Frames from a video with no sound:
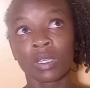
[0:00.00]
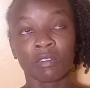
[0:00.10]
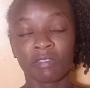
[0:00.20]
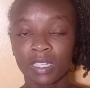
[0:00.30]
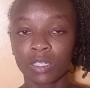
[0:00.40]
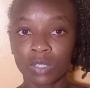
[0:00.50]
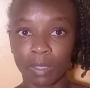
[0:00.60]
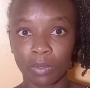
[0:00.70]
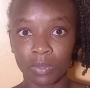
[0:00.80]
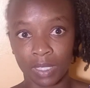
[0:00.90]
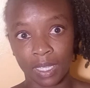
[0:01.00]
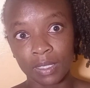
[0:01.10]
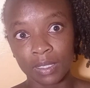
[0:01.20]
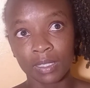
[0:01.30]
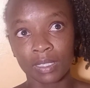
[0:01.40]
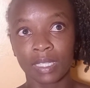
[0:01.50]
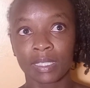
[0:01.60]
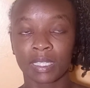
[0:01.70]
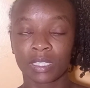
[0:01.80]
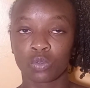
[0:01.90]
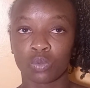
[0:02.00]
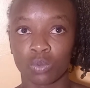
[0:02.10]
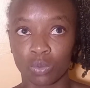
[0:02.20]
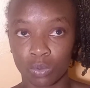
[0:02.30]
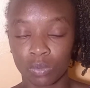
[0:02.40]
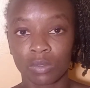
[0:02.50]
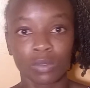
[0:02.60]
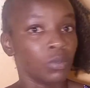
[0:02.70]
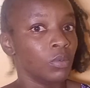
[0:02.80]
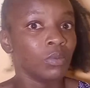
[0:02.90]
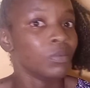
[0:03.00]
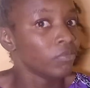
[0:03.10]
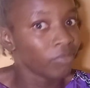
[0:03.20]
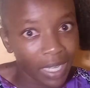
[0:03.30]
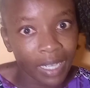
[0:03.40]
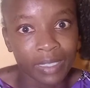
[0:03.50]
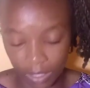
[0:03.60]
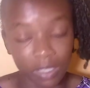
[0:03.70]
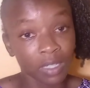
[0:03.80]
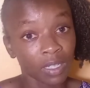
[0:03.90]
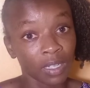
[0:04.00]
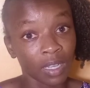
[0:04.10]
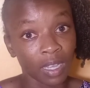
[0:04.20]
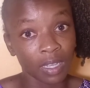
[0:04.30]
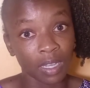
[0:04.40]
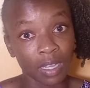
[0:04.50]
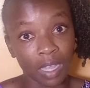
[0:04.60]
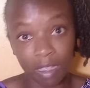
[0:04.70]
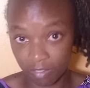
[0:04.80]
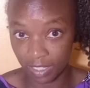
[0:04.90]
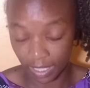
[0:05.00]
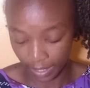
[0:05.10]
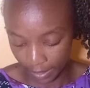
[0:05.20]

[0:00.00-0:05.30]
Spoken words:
find out about that, then get to make a. After that,